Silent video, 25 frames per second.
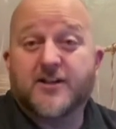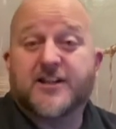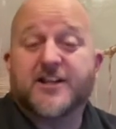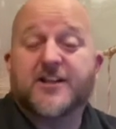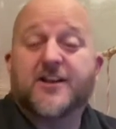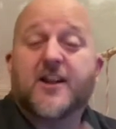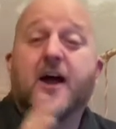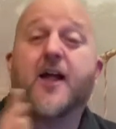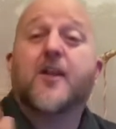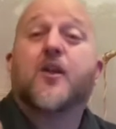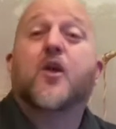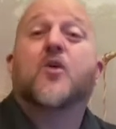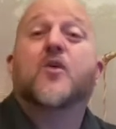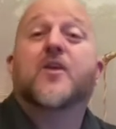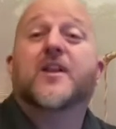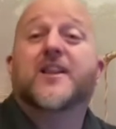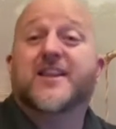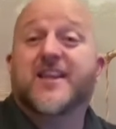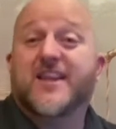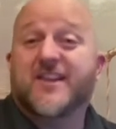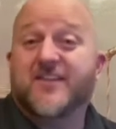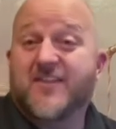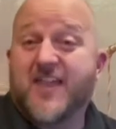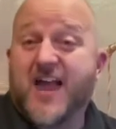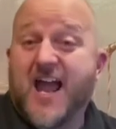And not
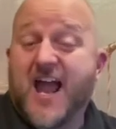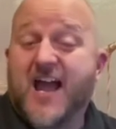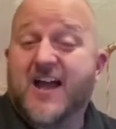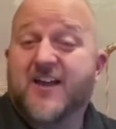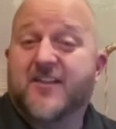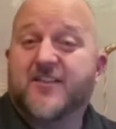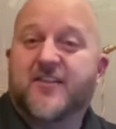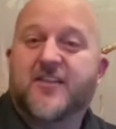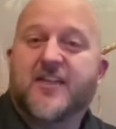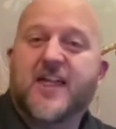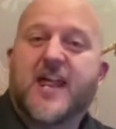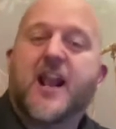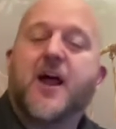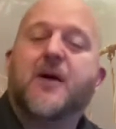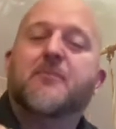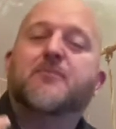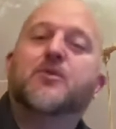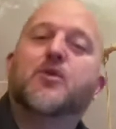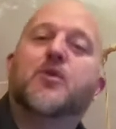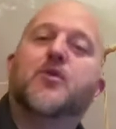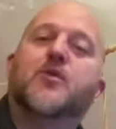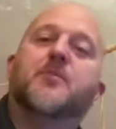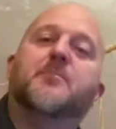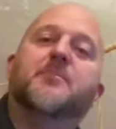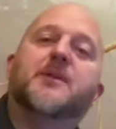only that, that I'm
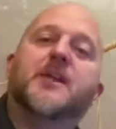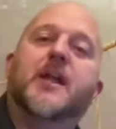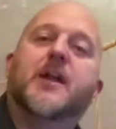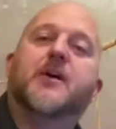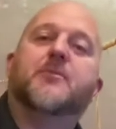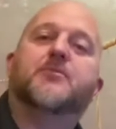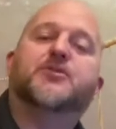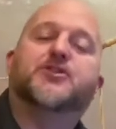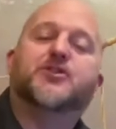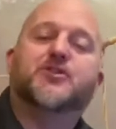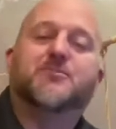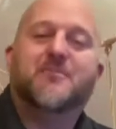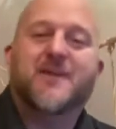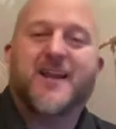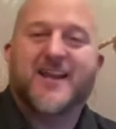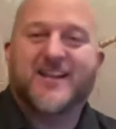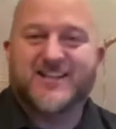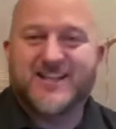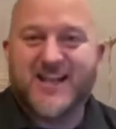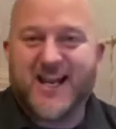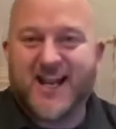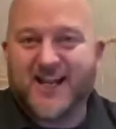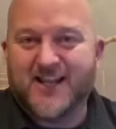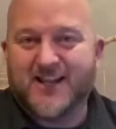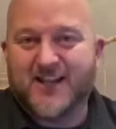going to be able to
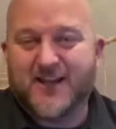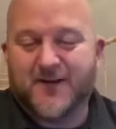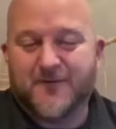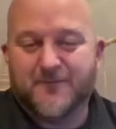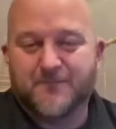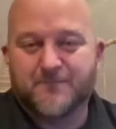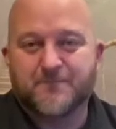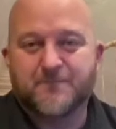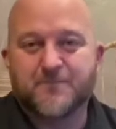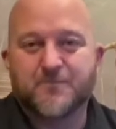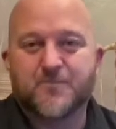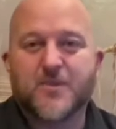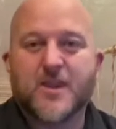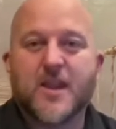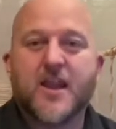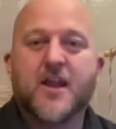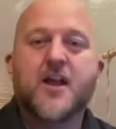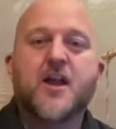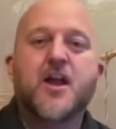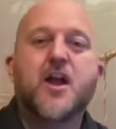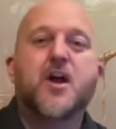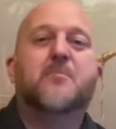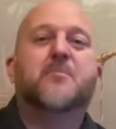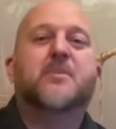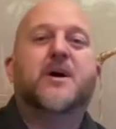maintain them.
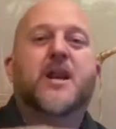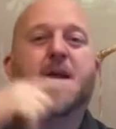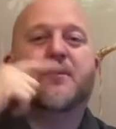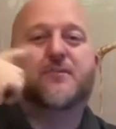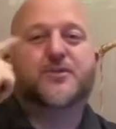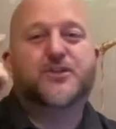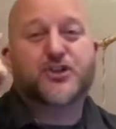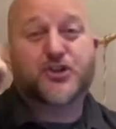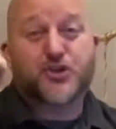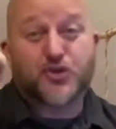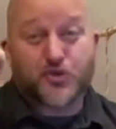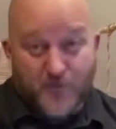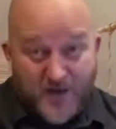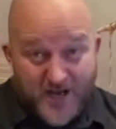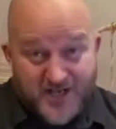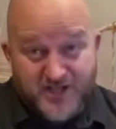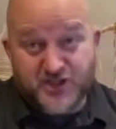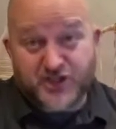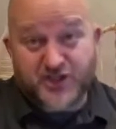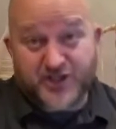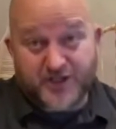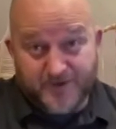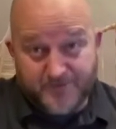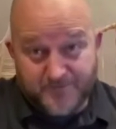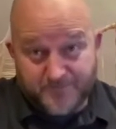But I'm
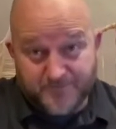stretching.